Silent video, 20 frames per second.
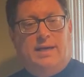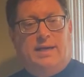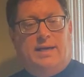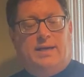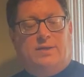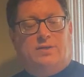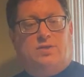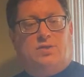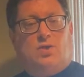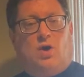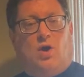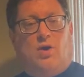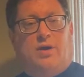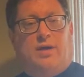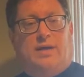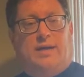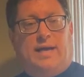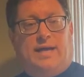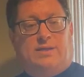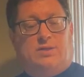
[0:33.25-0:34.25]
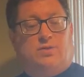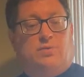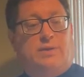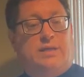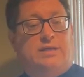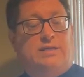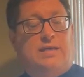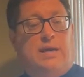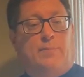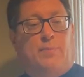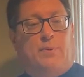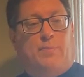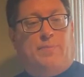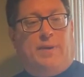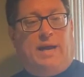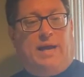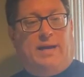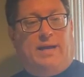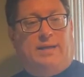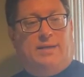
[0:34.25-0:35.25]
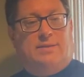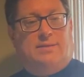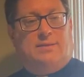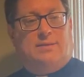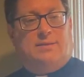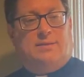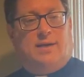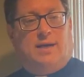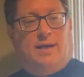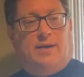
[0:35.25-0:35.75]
It started as 3 separate paintings.